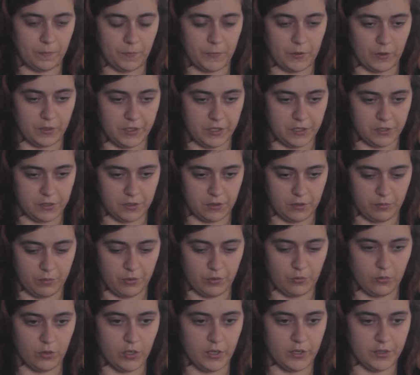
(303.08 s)
So ID is going to
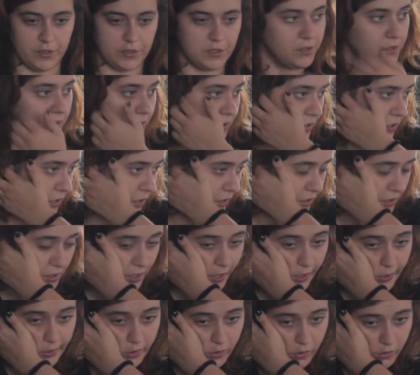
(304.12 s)
be 1. This is the
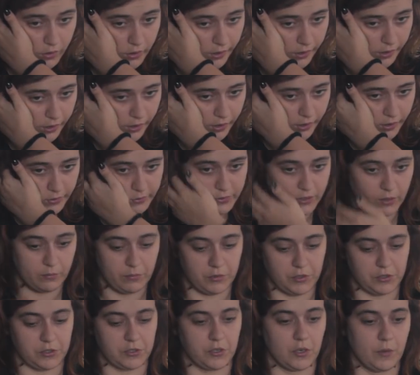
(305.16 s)
title, and
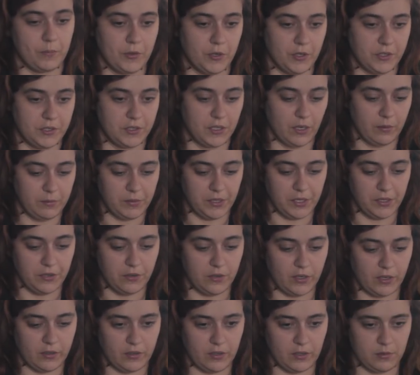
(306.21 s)
I'm just going to put a dummy
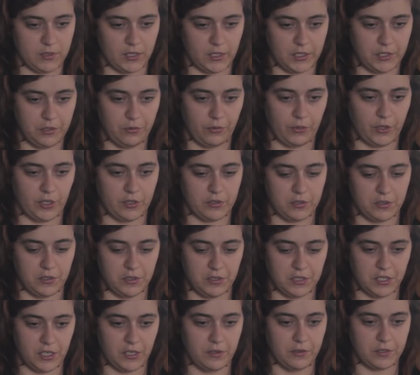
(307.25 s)
year. I think it was like
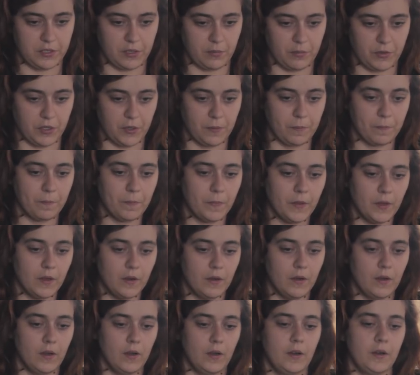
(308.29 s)
2010 or something.
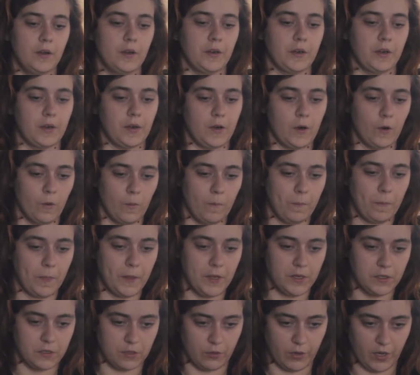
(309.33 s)
OK, cool.
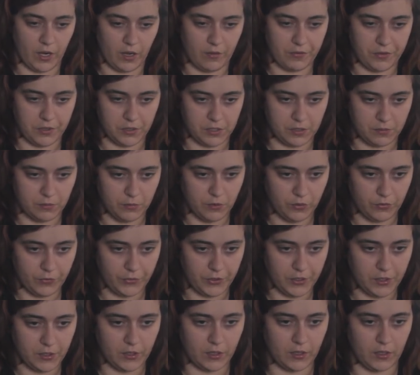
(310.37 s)
So we have this
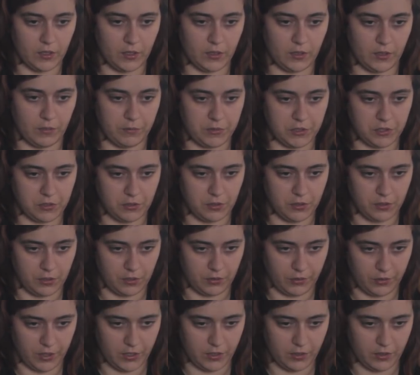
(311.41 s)
movie, and I'm just going to
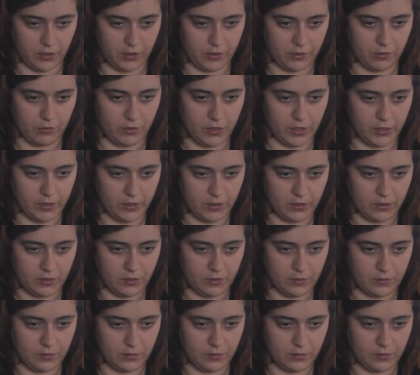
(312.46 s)
create another one.